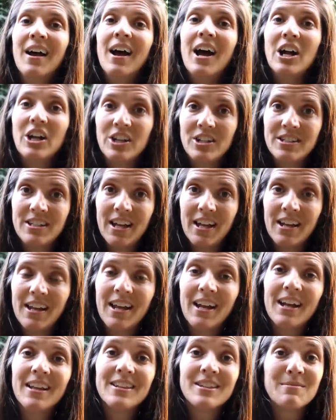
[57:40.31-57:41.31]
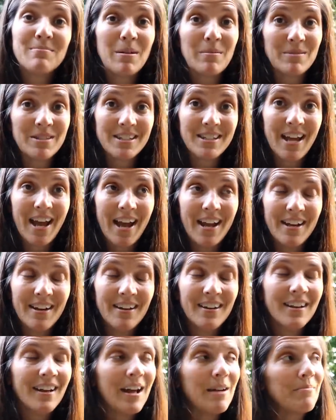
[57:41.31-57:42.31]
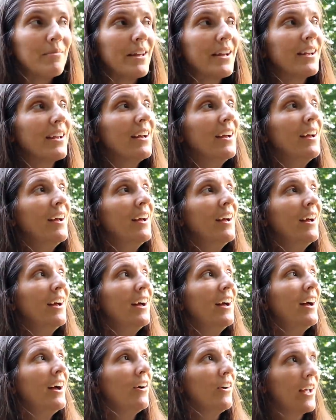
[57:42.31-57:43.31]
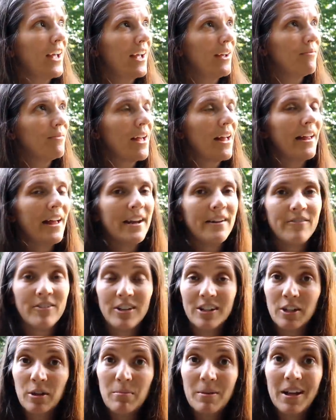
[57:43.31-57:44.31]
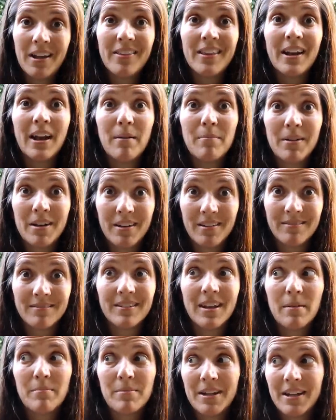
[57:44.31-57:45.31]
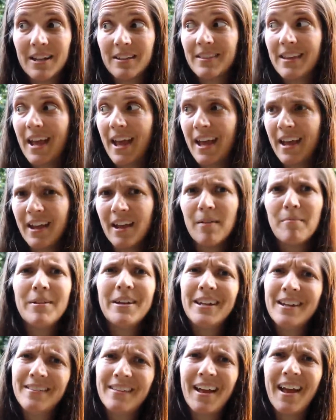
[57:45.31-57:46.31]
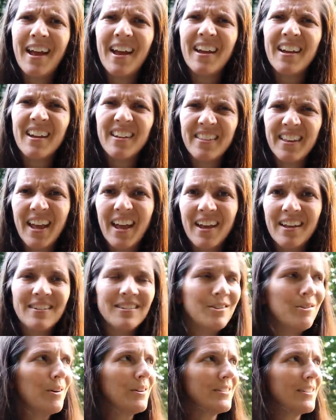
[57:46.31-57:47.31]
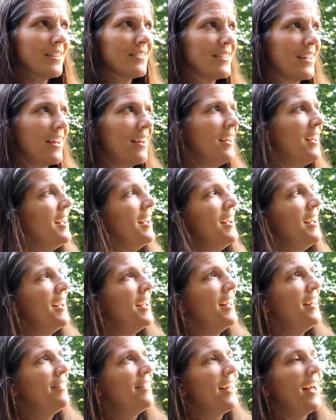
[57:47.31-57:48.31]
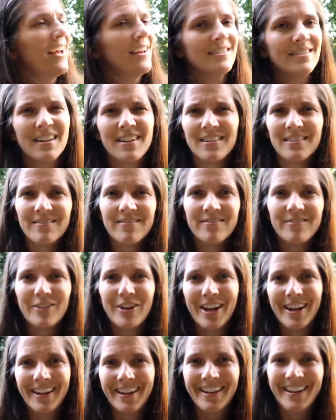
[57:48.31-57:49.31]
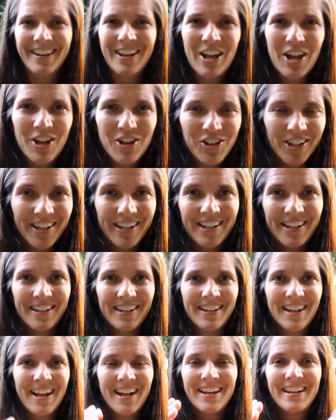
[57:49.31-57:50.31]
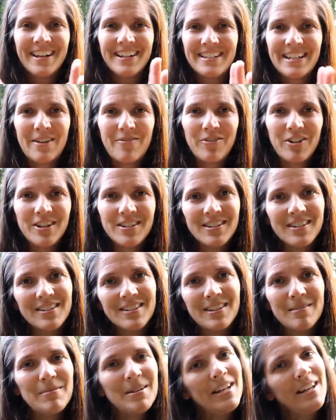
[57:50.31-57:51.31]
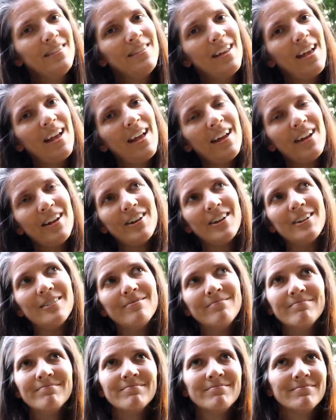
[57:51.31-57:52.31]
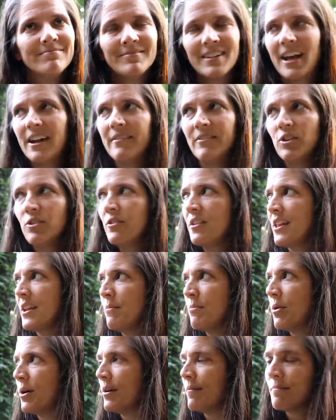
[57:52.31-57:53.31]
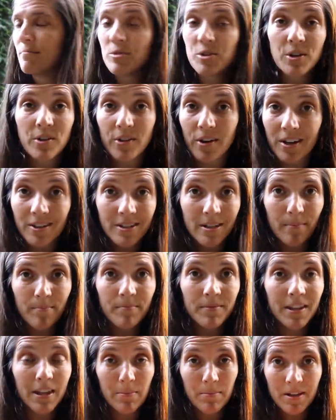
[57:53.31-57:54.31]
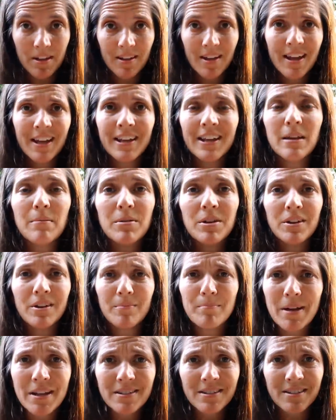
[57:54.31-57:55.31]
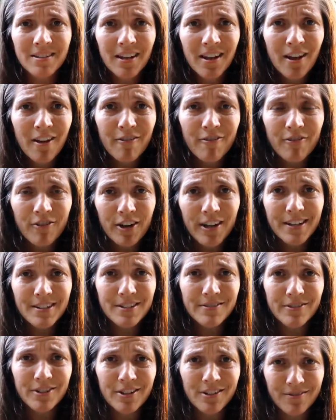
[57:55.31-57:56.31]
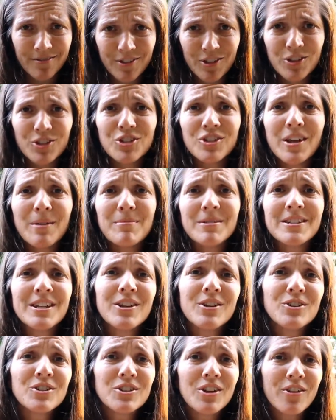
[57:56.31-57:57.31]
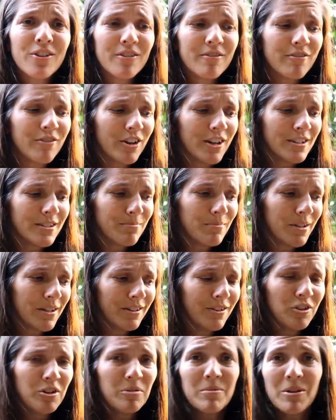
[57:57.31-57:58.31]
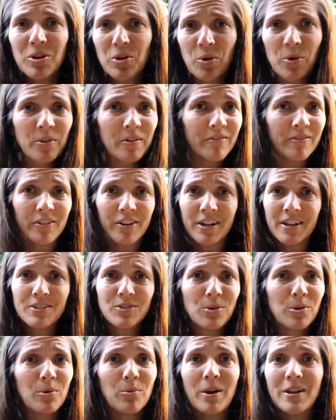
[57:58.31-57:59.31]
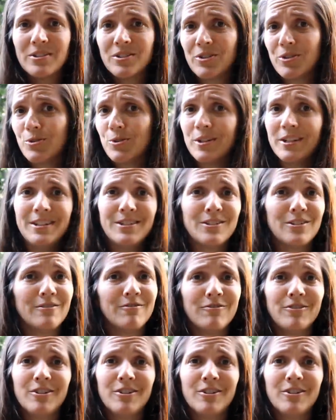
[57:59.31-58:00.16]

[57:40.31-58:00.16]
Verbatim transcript: a good day. This mom was tired. I'm like, okay, I'll edit for a little bit and then I'm gonna, I'm gonna hit the hay. I'm gonna hit the hay, hit the hay. Who else says that? Hit the hay, is that a, do you have any nighttime phrases? I'm gonna hit the hay or I don't even know if anymore. I'm sure there are some. Give me, give me your best phrase for your. I'm gonna say your southern phrase, but you could be a northern phrase or a western or eastern